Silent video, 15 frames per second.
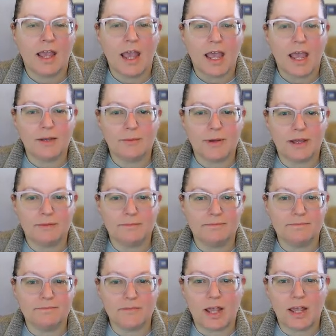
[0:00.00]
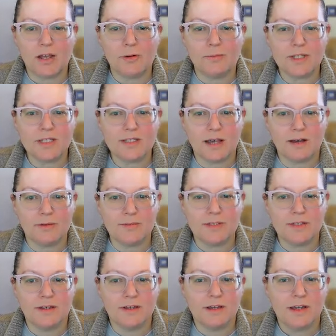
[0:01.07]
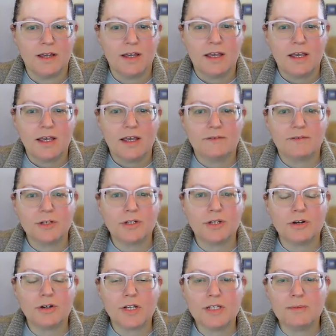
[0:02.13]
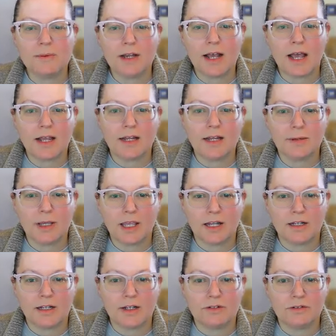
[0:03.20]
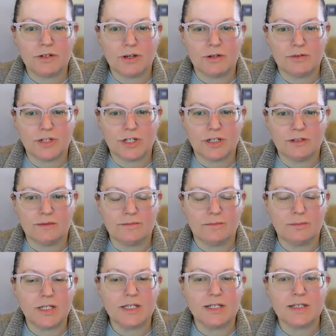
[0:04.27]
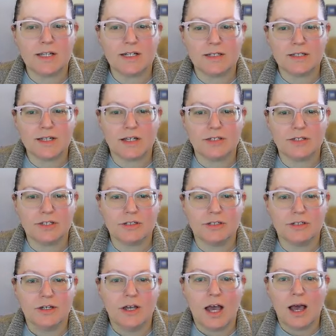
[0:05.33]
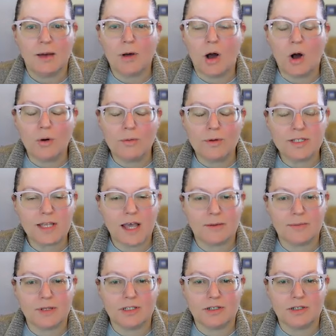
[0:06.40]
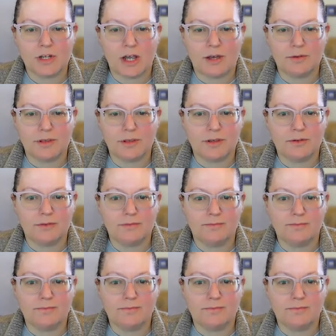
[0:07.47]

Anyway, I hope this helps. If you're curious about academic editing or coaching, please get in touch. I'm always happy to chat with you.